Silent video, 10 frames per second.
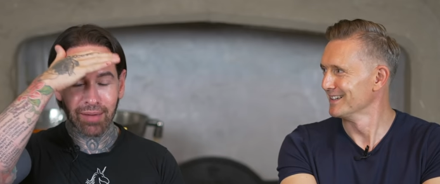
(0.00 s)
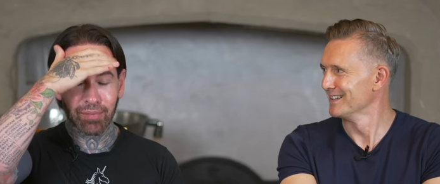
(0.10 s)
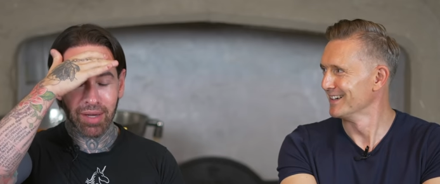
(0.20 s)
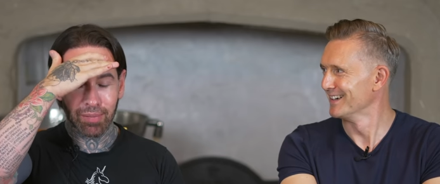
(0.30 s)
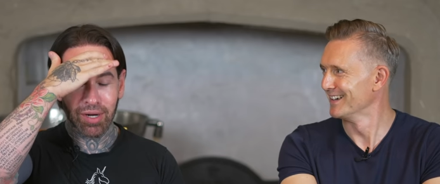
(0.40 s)
Speaker 1: give me
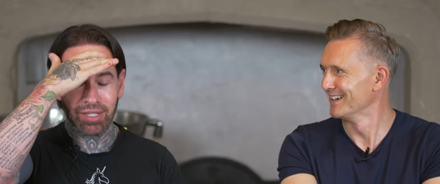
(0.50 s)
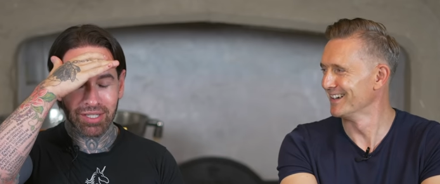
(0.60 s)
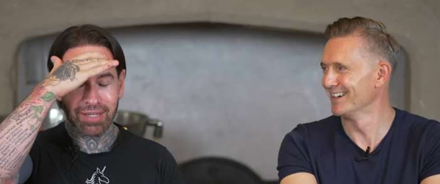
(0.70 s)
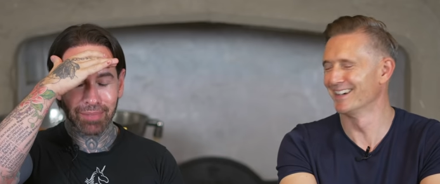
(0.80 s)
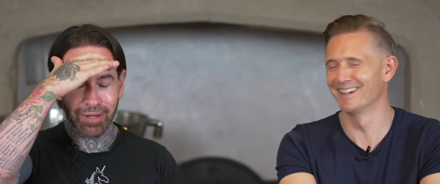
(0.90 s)
emergency
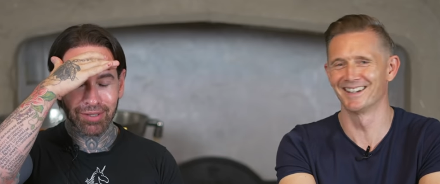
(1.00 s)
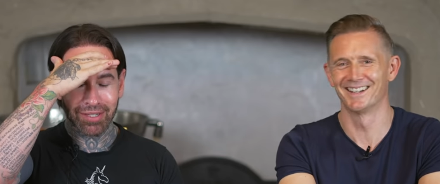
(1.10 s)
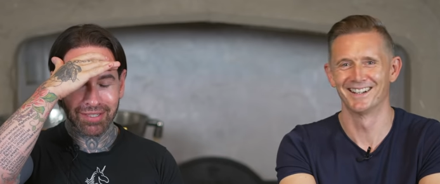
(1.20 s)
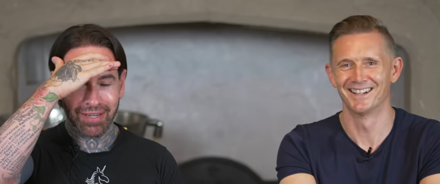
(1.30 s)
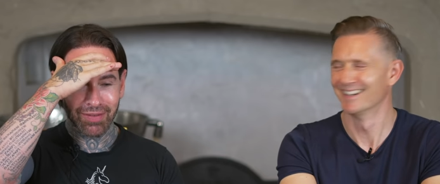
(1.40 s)

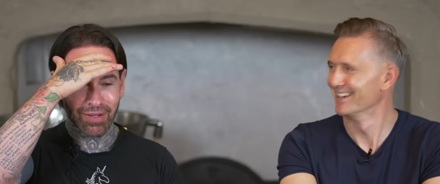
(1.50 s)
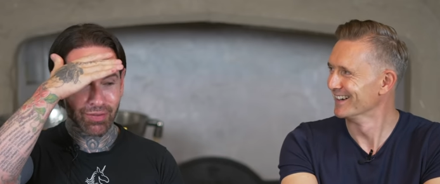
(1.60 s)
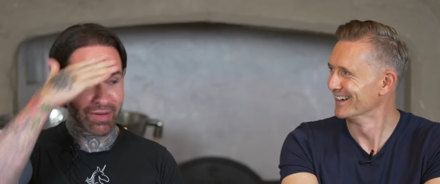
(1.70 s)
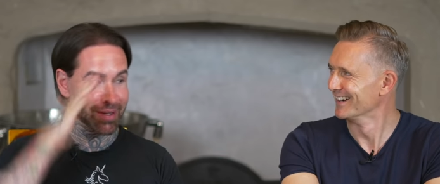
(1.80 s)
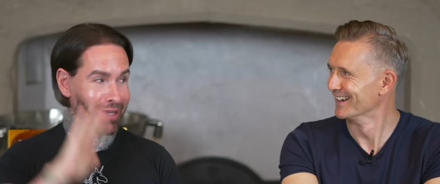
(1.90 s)
Botox after this
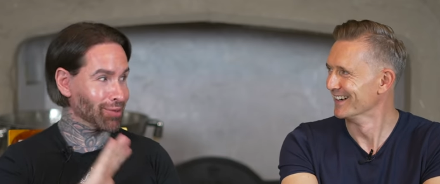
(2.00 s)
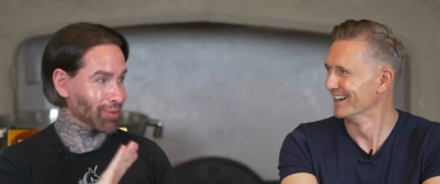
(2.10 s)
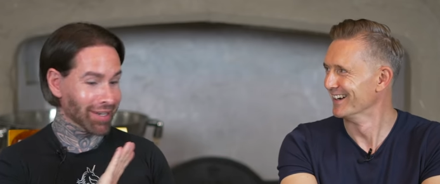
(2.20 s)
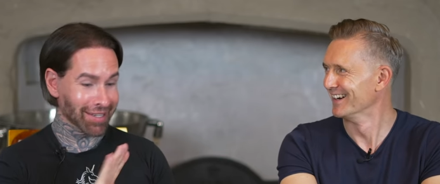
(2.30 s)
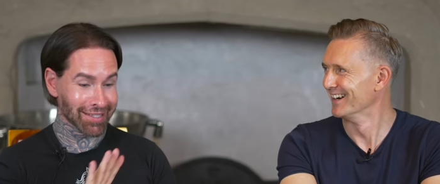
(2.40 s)
video. That's all
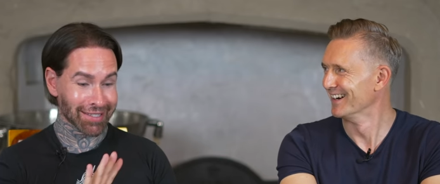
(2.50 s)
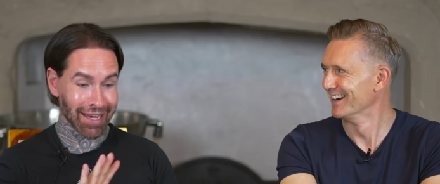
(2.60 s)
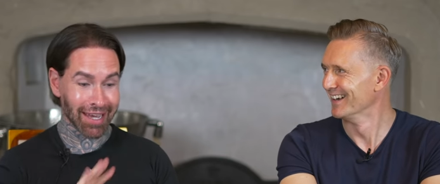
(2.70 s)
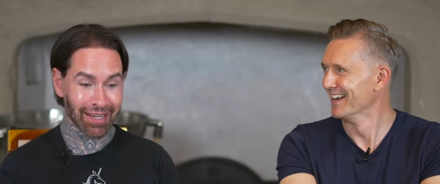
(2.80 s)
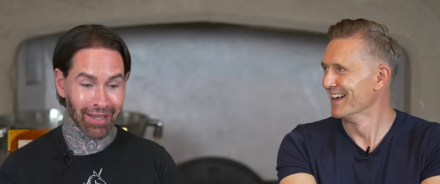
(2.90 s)
I'm gonna say,
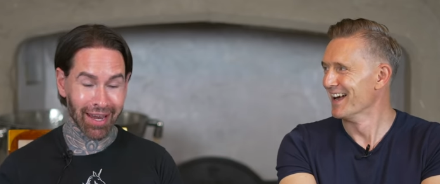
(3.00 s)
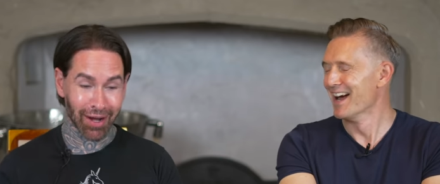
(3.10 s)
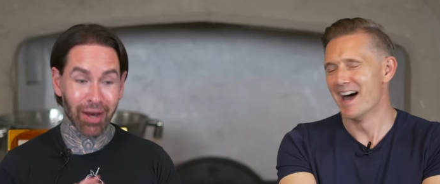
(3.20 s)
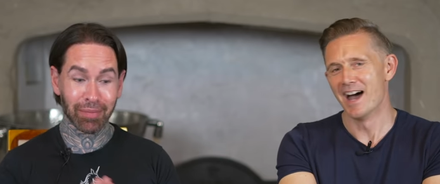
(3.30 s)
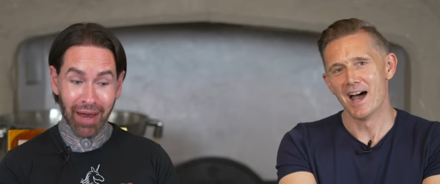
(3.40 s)
and I
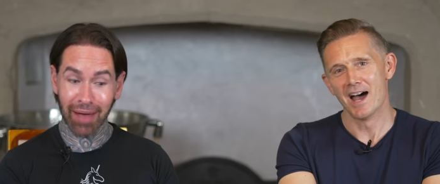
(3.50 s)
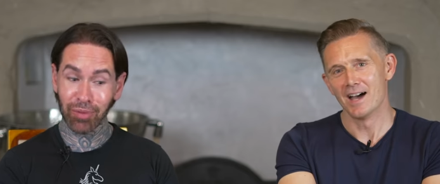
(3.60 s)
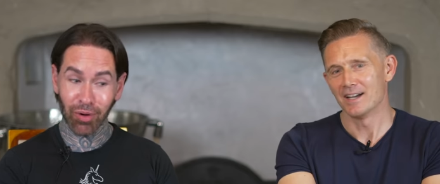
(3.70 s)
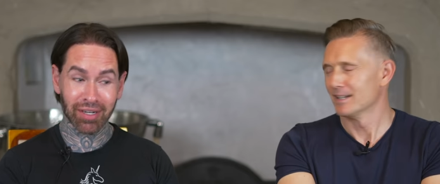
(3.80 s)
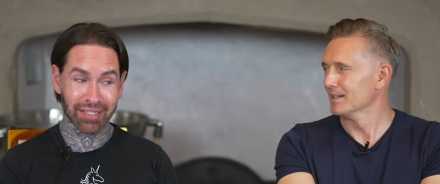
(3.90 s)
can't even. I'm
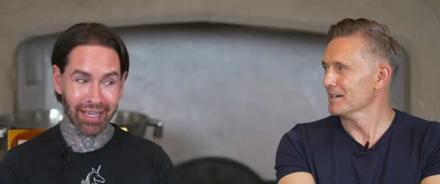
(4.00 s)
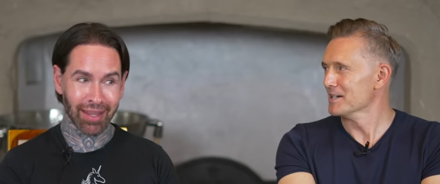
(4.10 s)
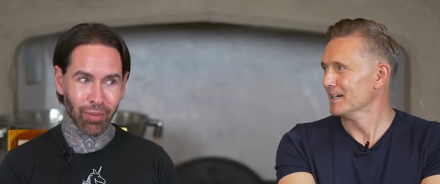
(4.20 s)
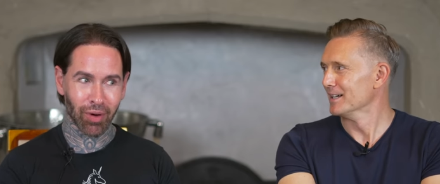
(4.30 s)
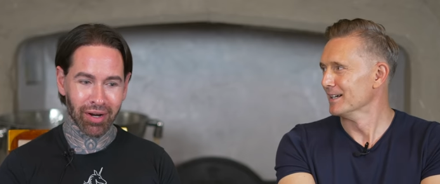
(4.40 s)
not gonna say that
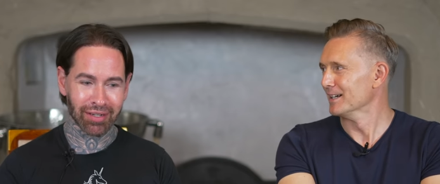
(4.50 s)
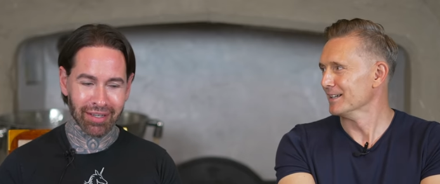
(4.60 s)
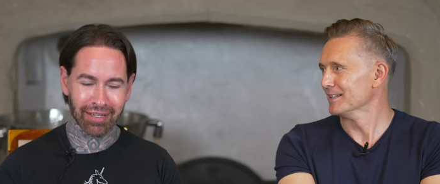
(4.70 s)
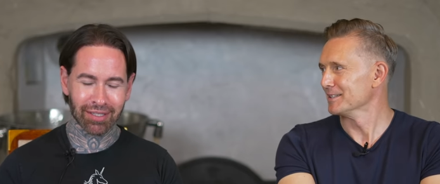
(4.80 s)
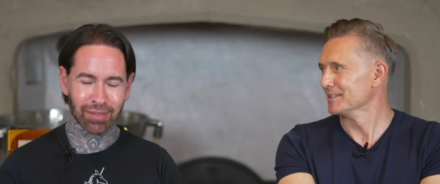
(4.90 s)
word. I
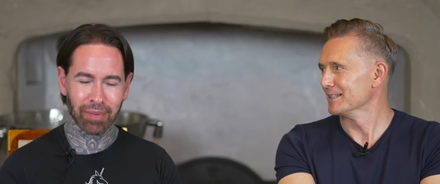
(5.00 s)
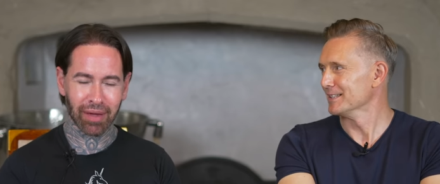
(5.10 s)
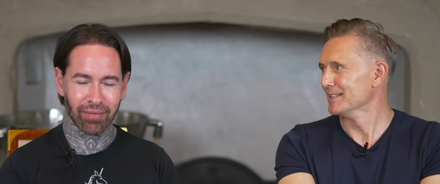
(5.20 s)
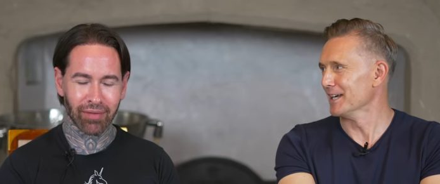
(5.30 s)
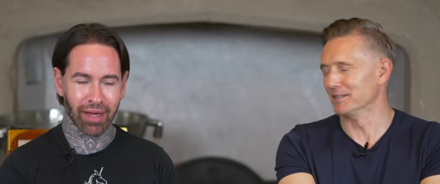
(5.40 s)
think it's a bit.
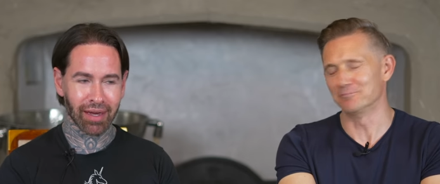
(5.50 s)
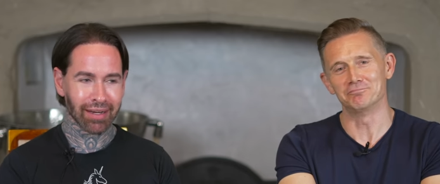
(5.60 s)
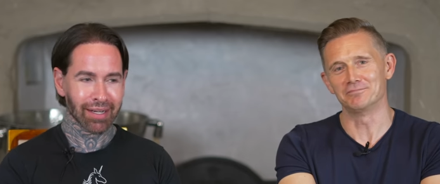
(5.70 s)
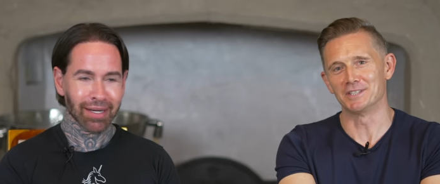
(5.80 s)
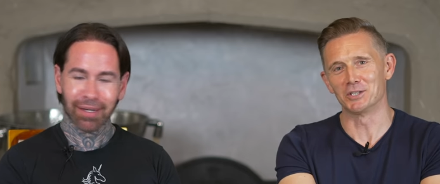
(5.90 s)
Hey, uh,
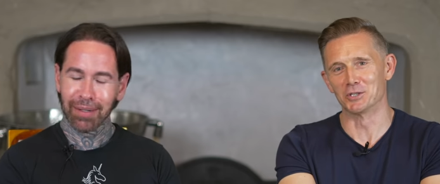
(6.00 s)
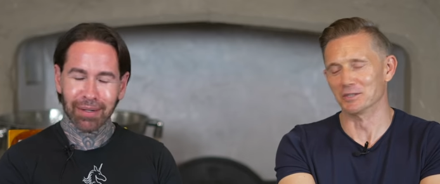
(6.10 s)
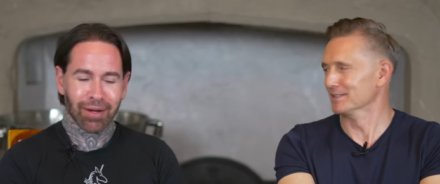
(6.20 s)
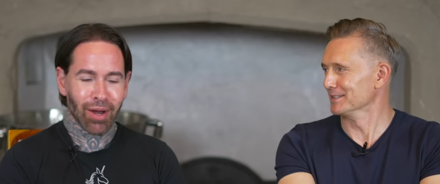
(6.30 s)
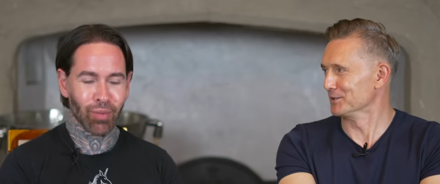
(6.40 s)
Speaker 2: you're good.
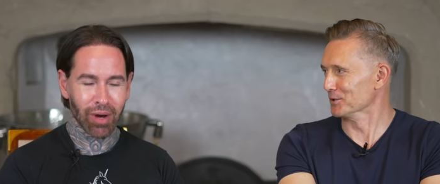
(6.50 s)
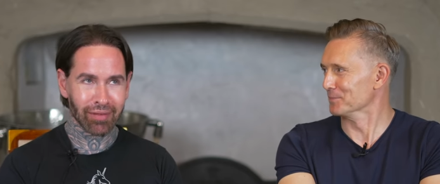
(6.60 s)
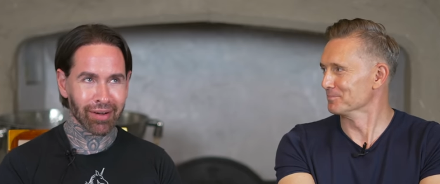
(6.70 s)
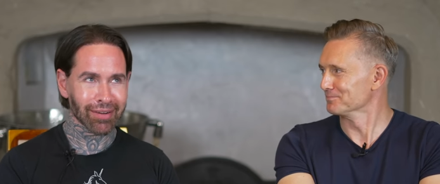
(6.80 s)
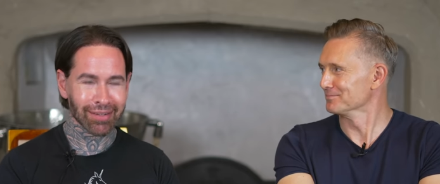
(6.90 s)
Kind of you're
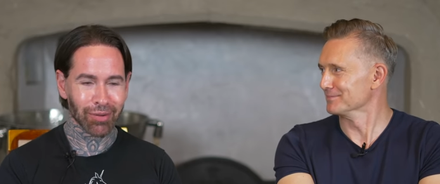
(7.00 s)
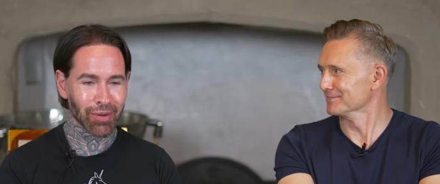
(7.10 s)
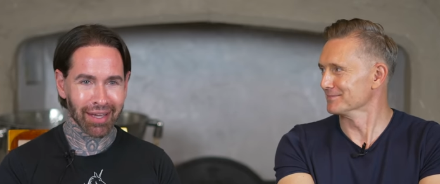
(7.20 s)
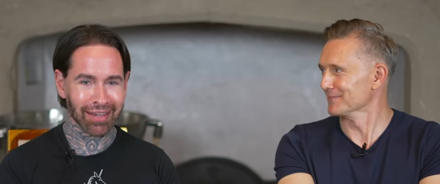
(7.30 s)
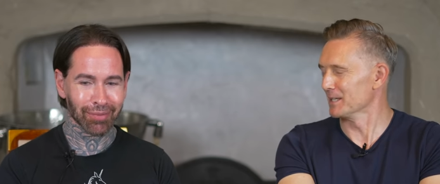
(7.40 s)
whatever.
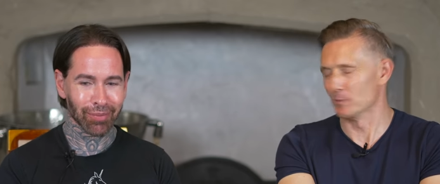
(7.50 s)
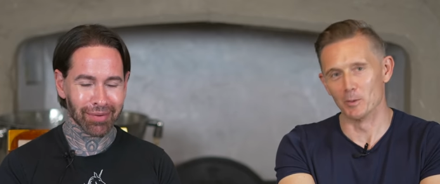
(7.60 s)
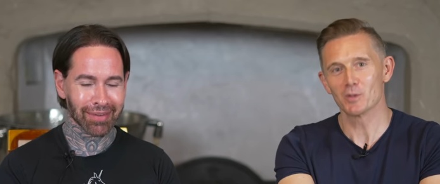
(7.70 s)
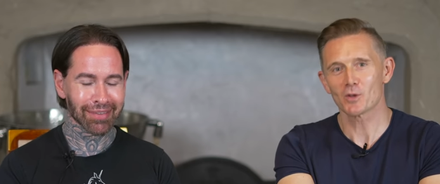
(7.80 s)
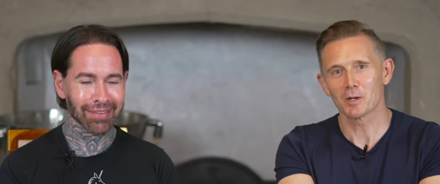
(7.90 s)
Okay. Anyway, we're
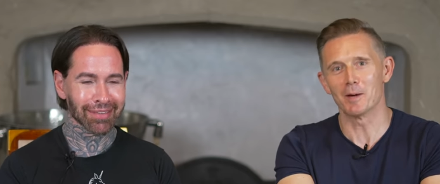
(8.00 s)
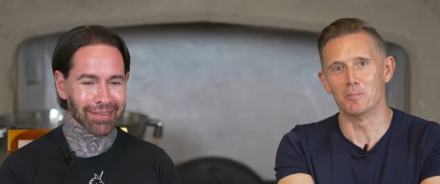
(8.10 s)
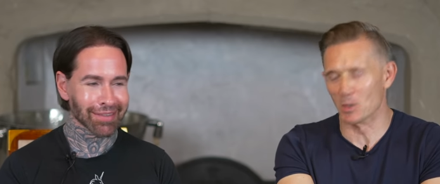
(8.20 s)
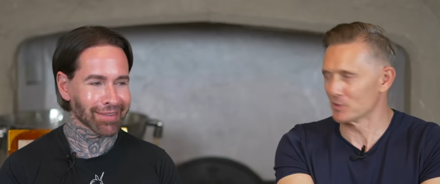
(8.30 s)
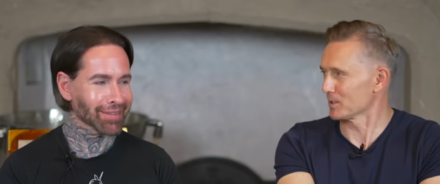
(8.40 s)
not talking about
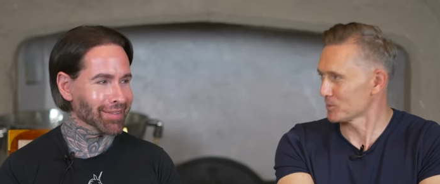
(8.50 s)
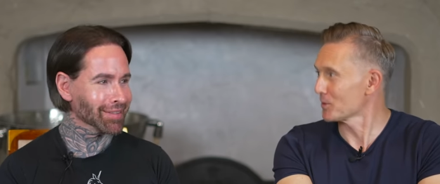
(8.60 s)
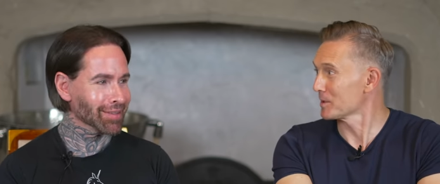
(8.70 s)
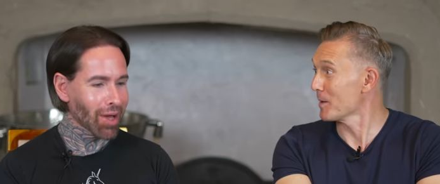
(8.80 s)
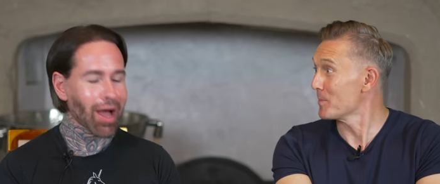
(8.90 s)
Botox, we're talking
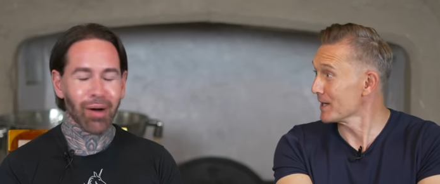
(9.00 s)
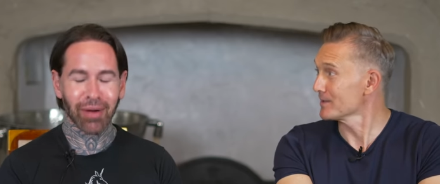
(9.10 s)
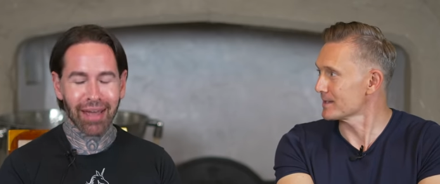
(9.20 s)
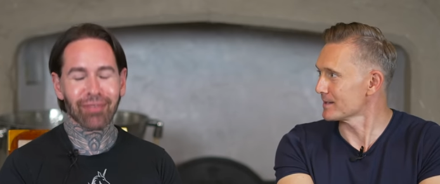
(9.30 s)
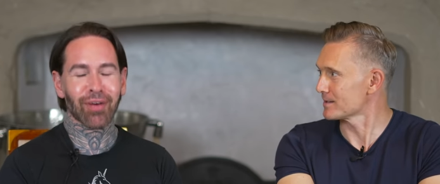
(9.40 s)
about panties.
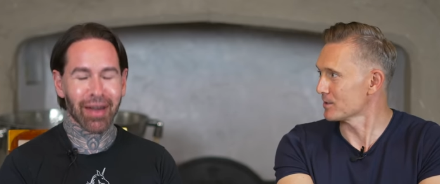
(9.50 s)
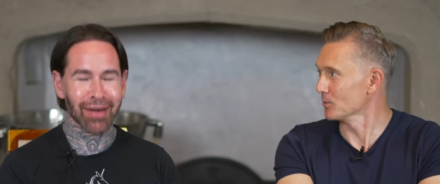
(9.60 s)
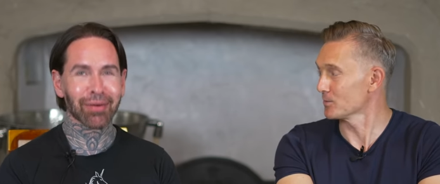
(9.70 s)
Okay, fine. So